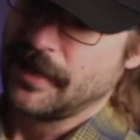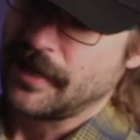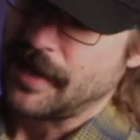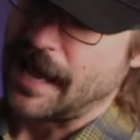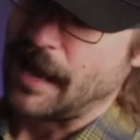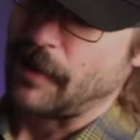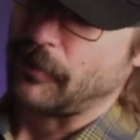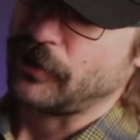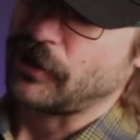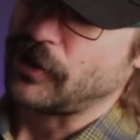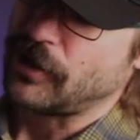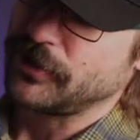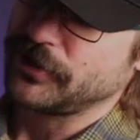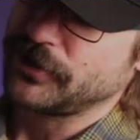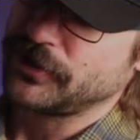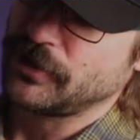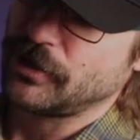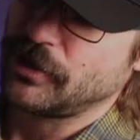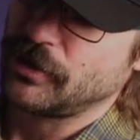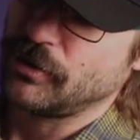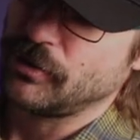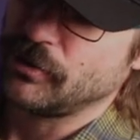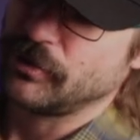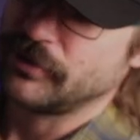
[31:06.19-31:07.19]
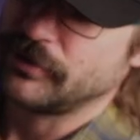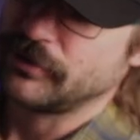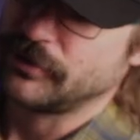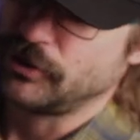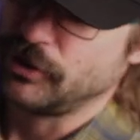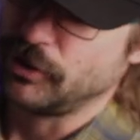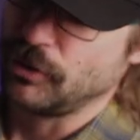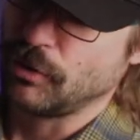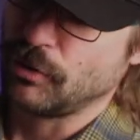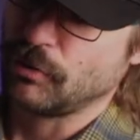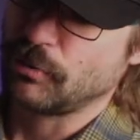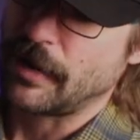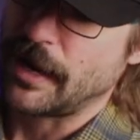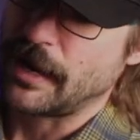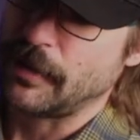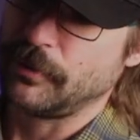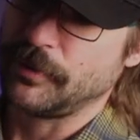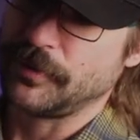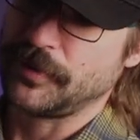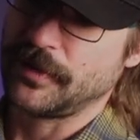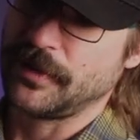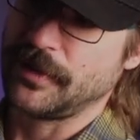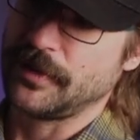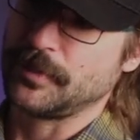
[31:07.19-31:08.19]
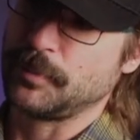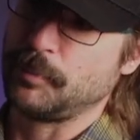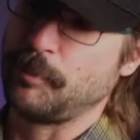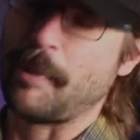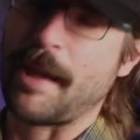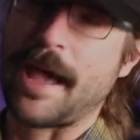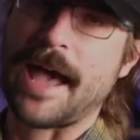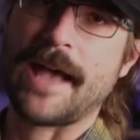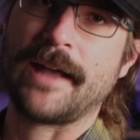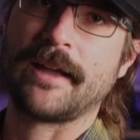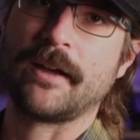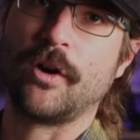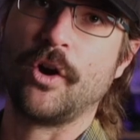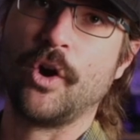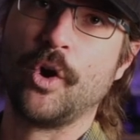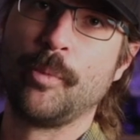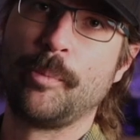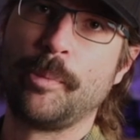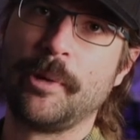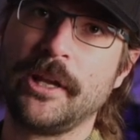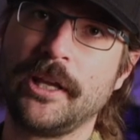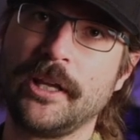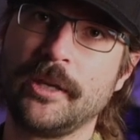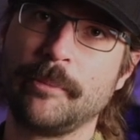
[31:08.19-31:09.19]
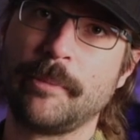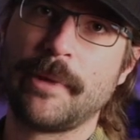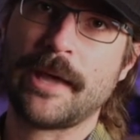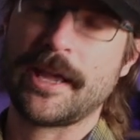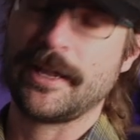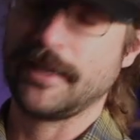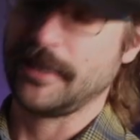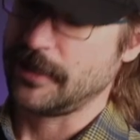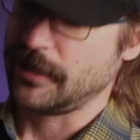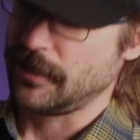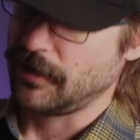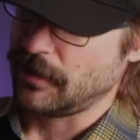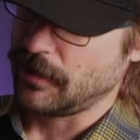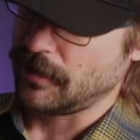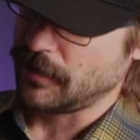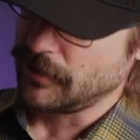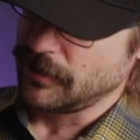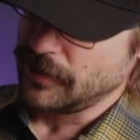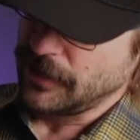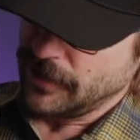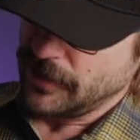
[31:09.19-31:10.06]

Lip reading: I would also do away with this back opening back here.